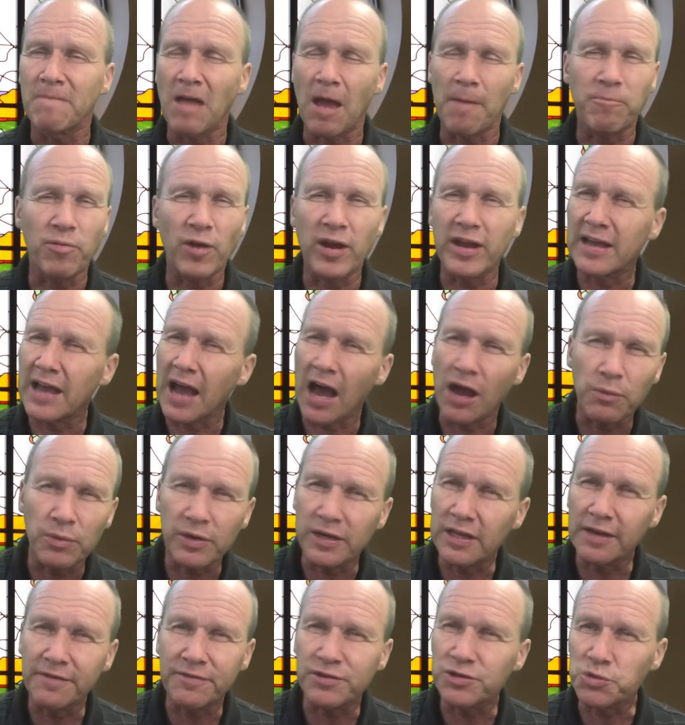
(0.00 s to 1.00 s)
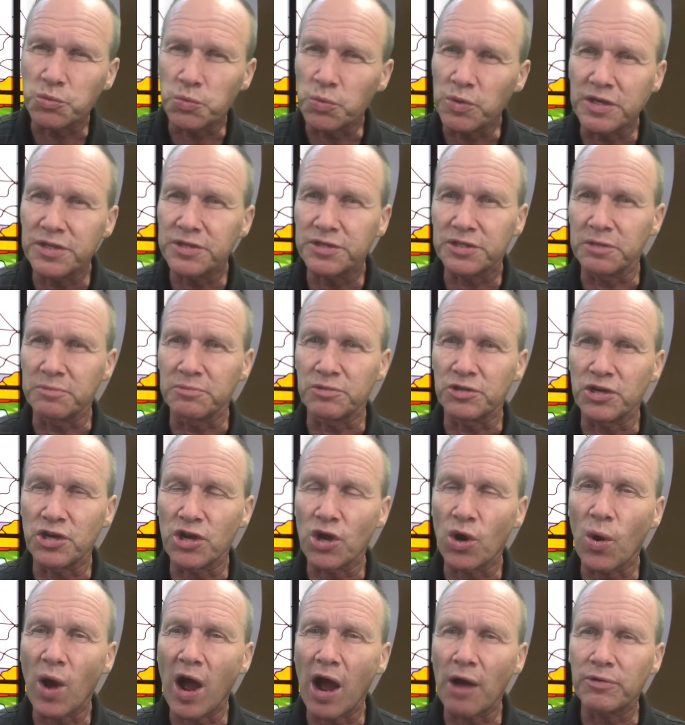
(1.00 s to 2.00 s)
I pray God would give us wisdom to
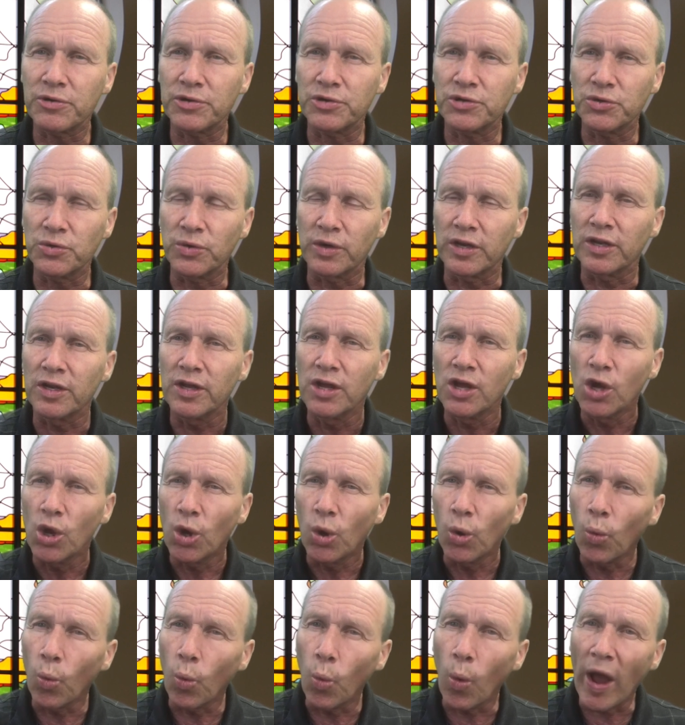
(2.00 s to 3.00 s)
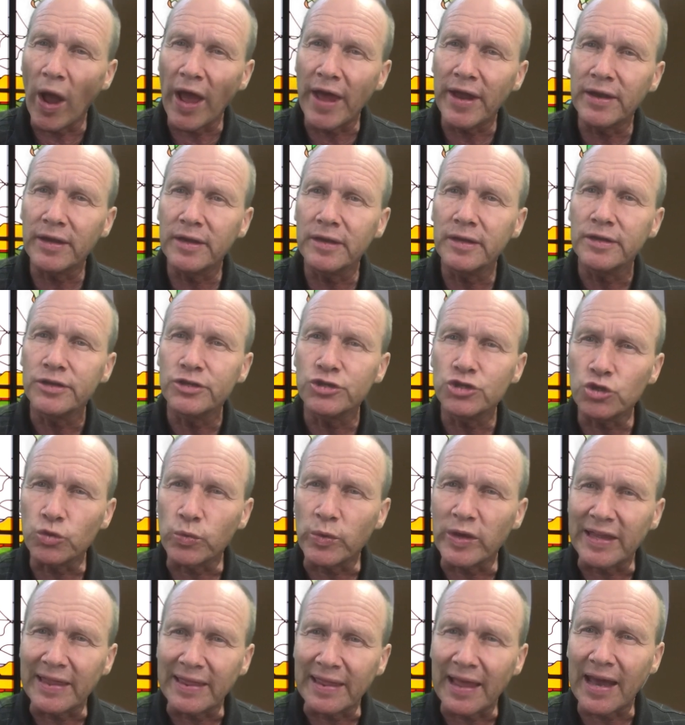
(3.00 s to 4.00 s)
know how to do it. When do
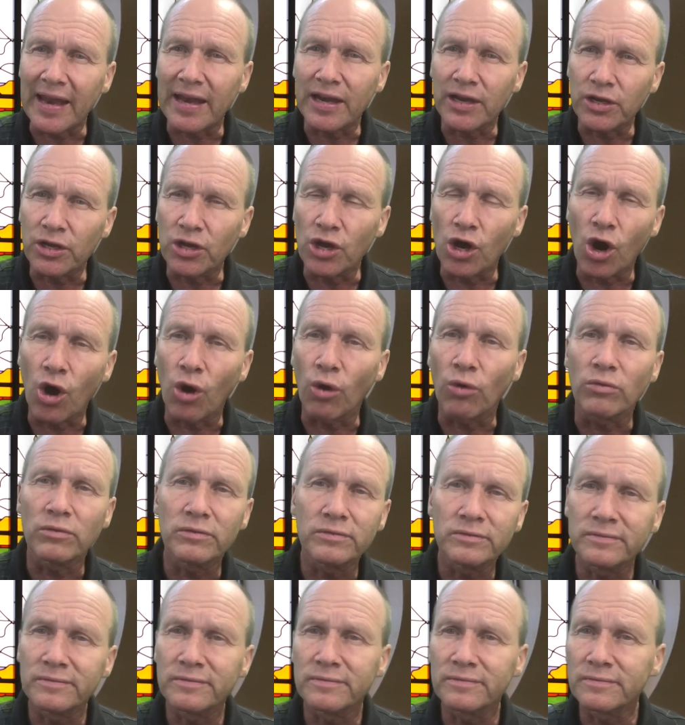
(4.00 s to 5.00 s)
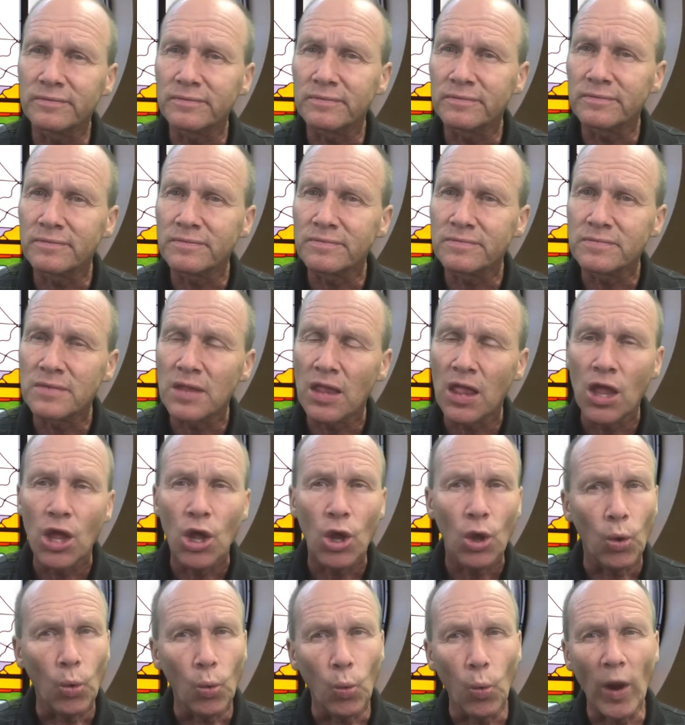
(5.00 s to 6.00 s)
we let it go?
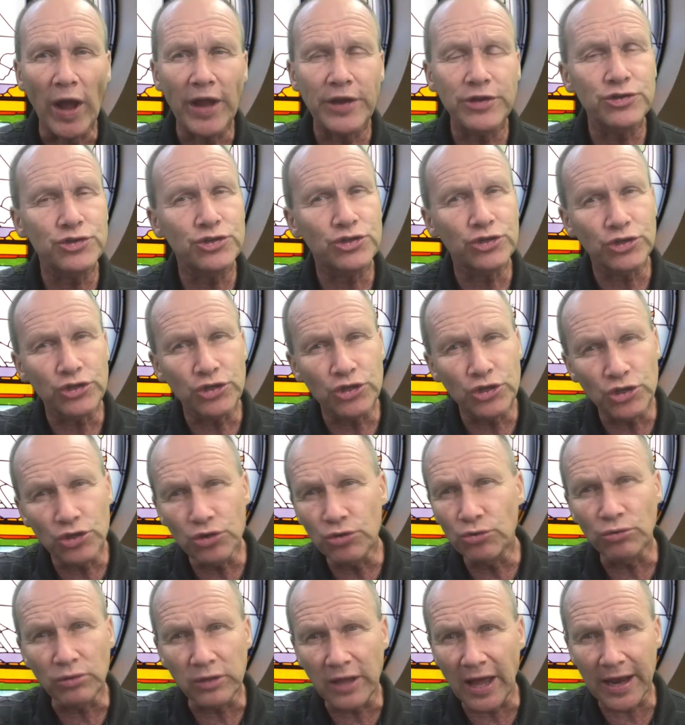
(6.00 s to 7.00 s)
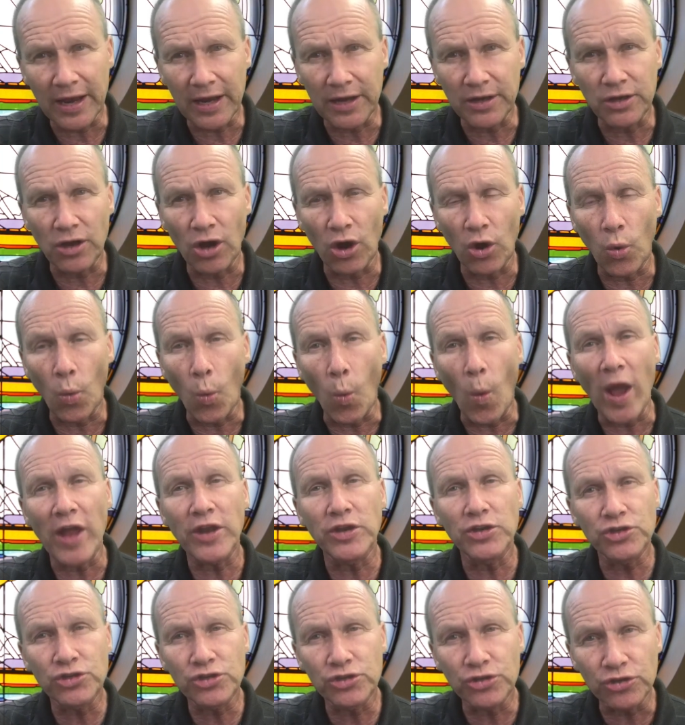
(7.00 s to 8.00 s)
When should you let it go?
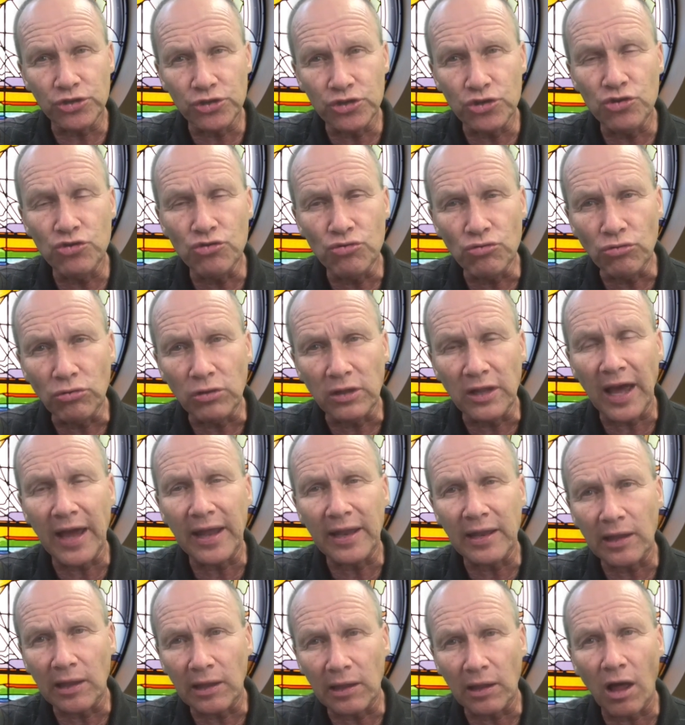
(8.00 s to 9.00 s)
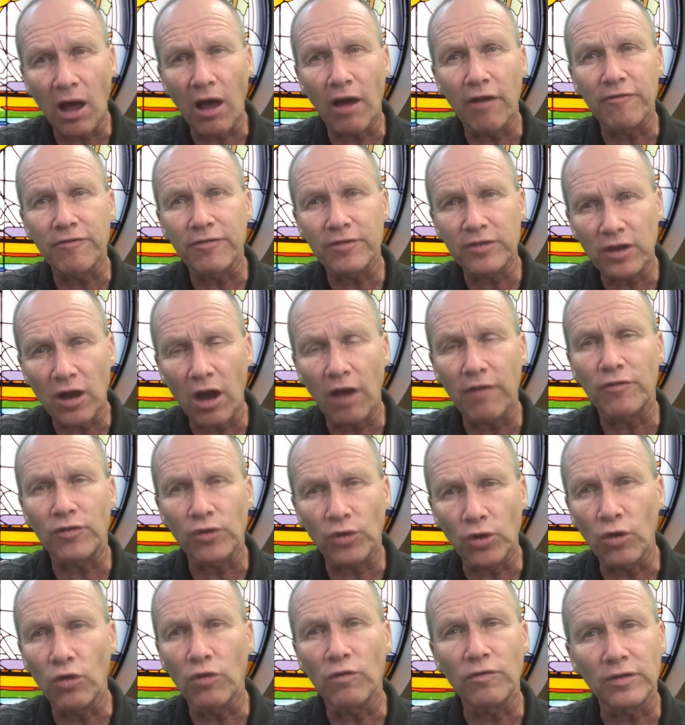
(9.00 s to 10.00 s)
When should you let love
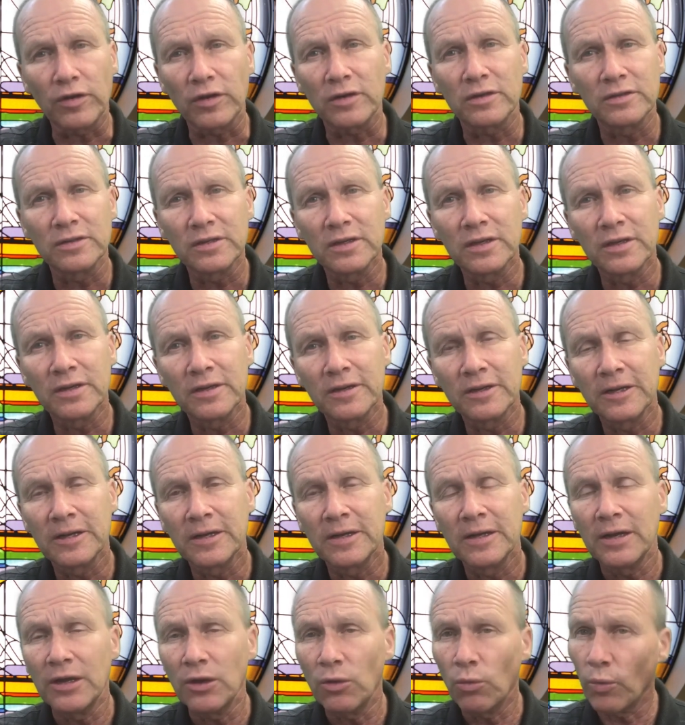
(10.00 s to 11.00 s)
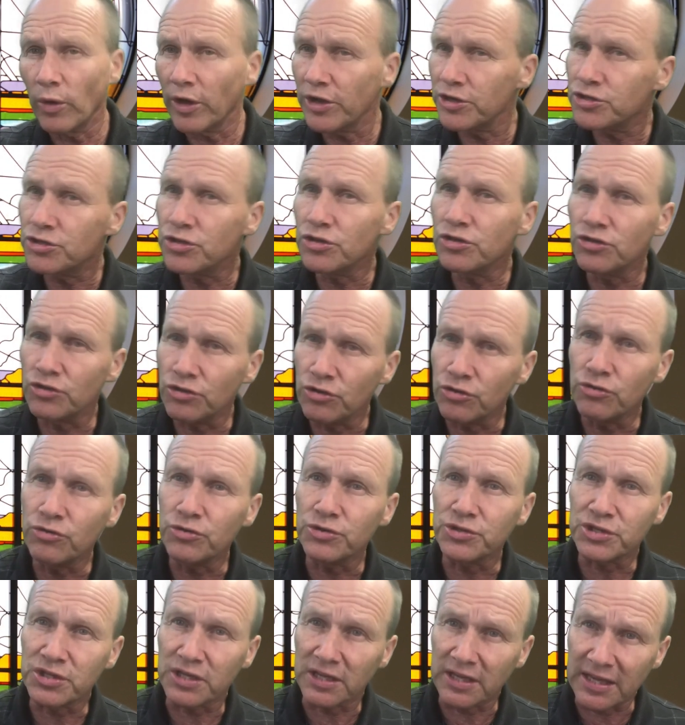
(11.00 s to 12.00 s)
cover over? When should you
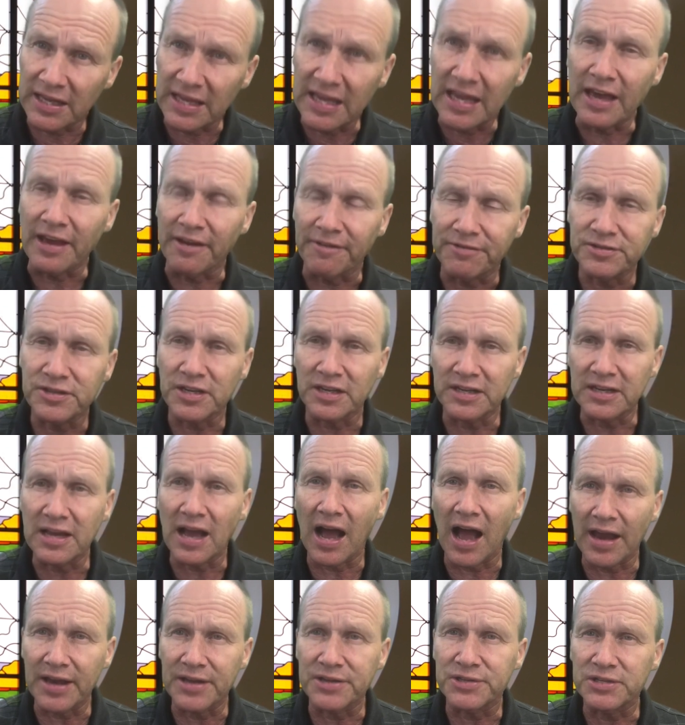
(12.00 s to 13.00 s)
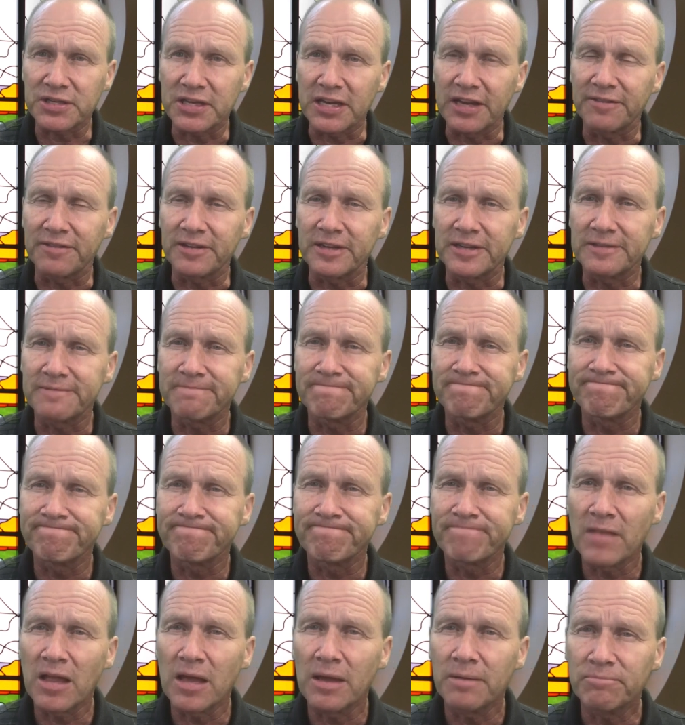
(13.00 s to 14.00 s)
use the gifts that God has given?
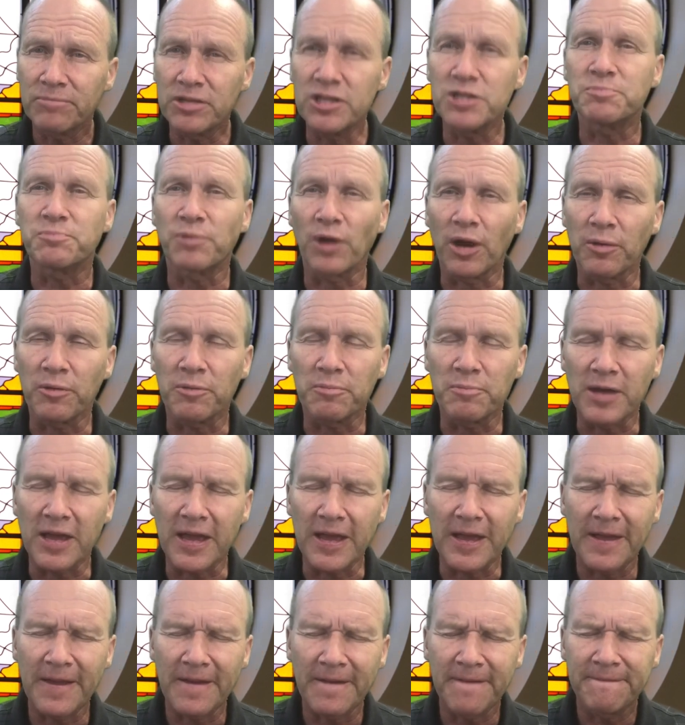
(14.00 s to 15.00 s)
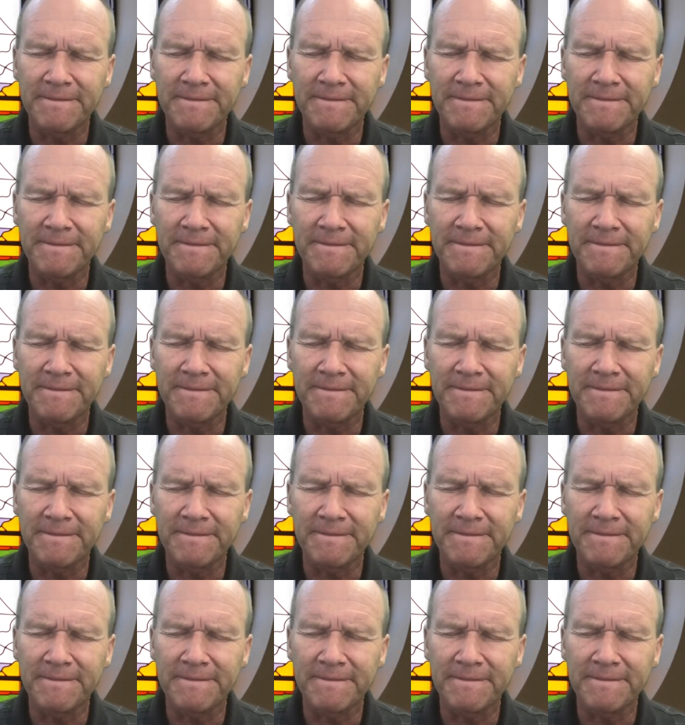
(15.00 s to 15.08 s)
Please pray with me.